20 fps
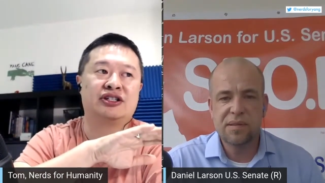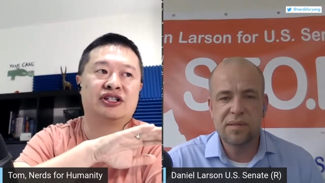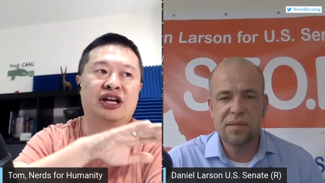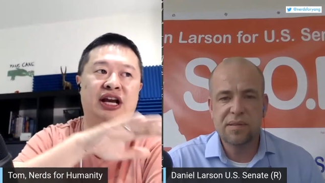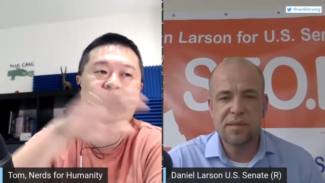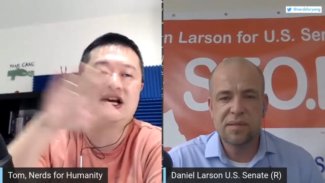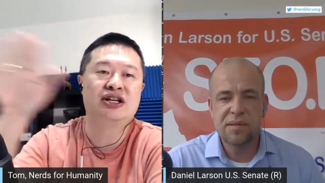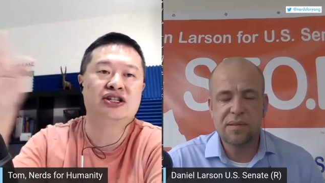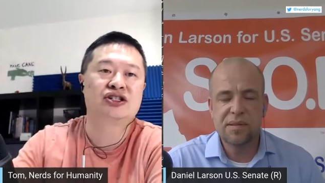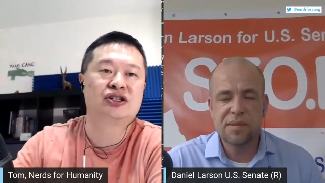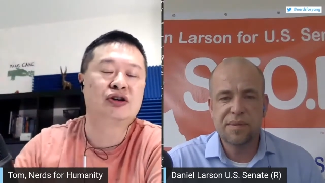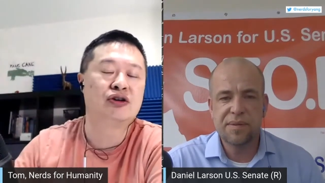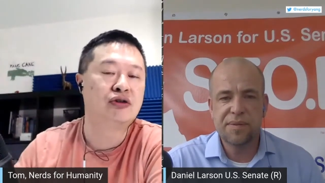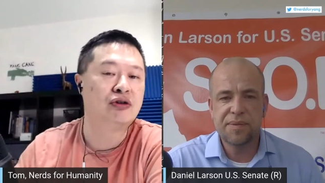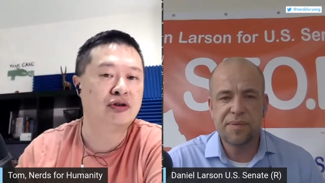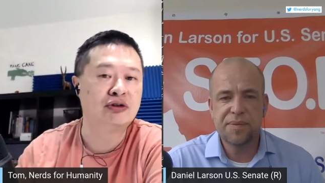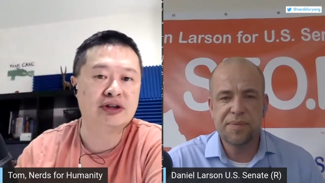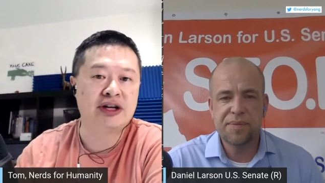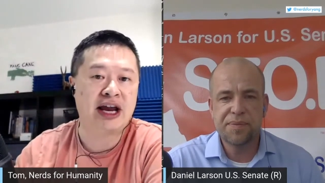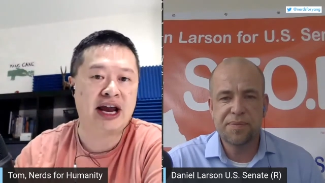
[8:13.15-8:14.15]
Speaker 1: changed the
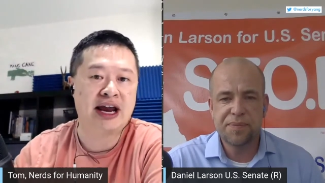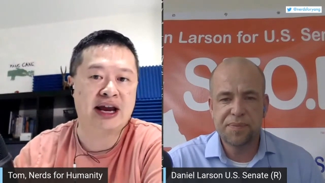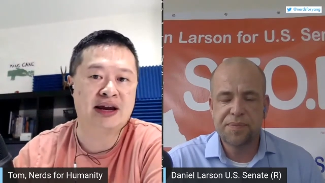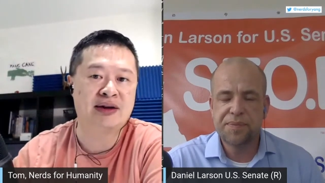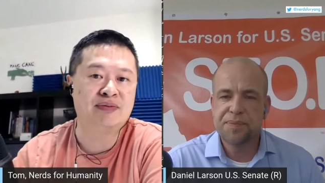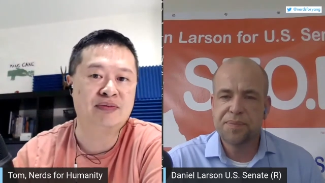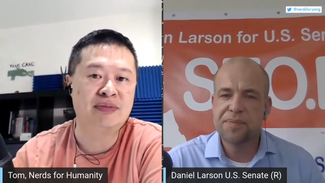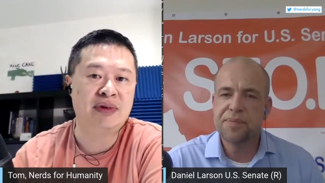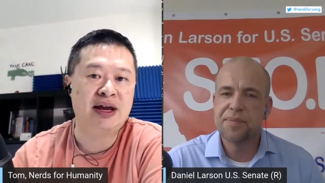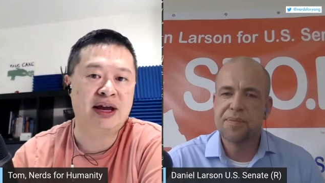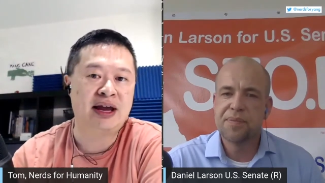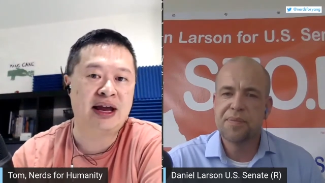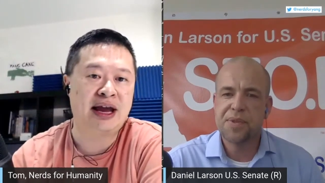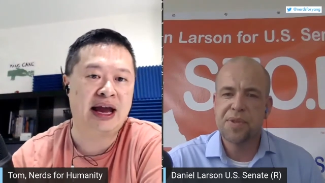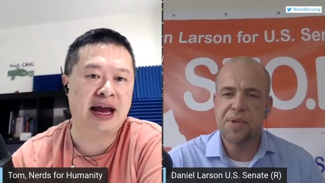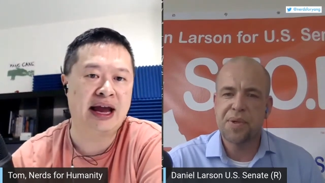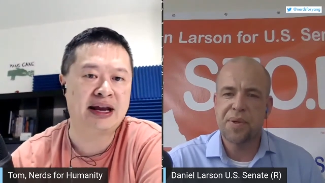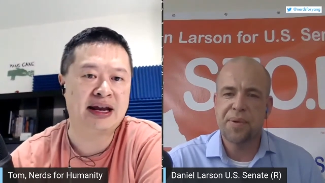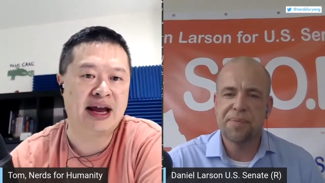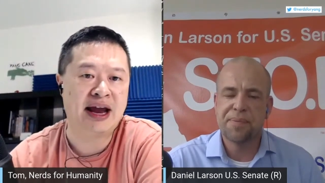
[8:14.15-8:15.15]
whole game
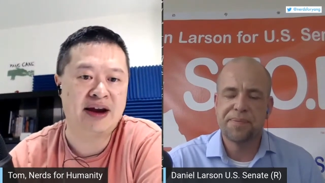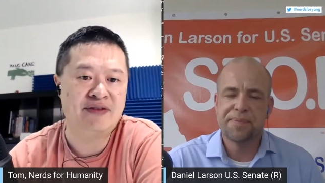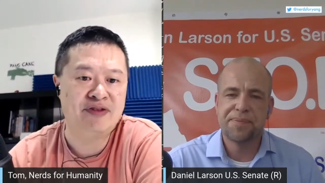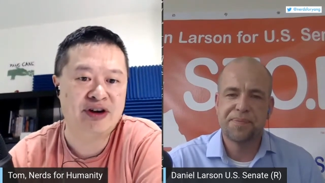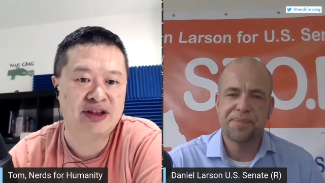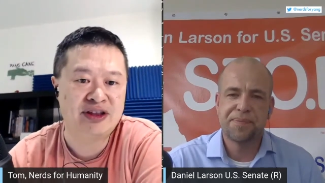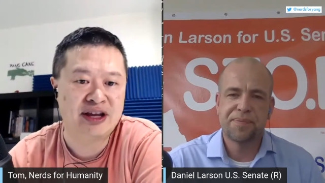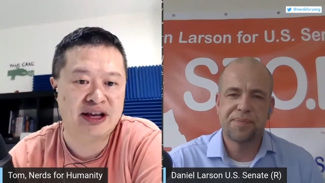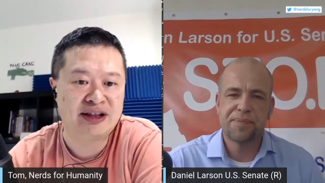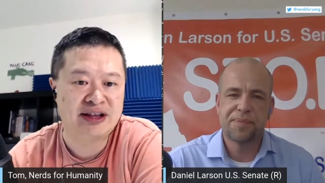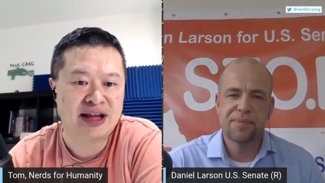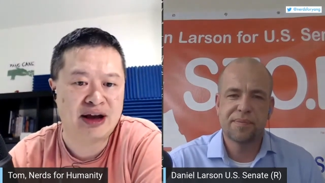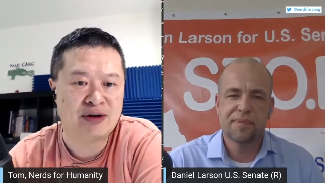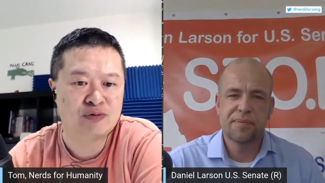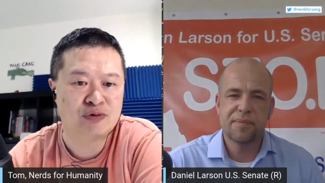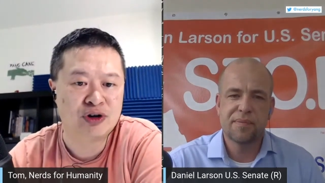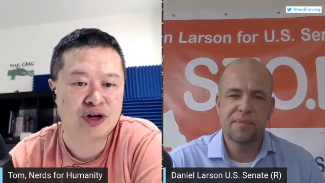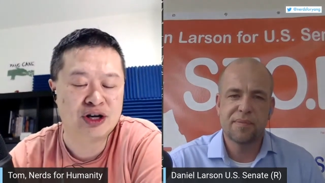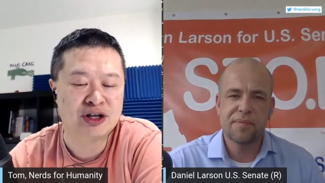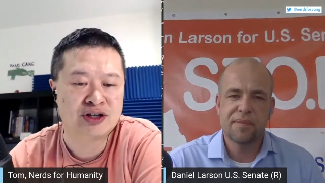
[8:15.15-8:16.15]
and sure. everything that
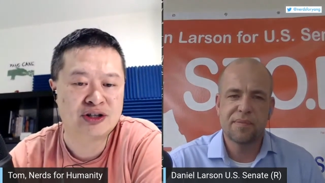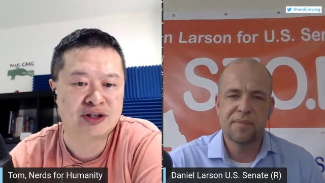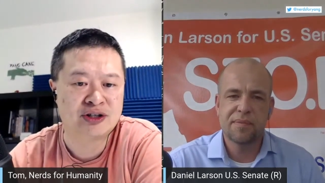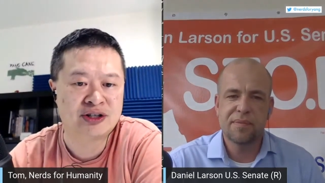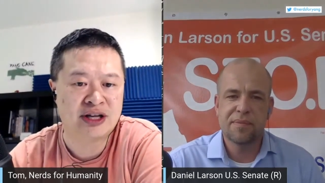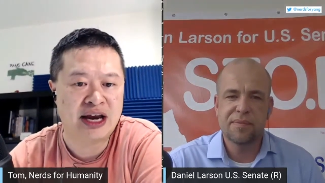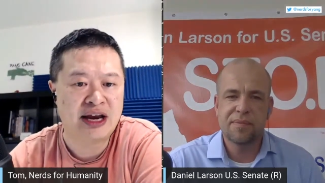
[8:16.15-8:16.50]
was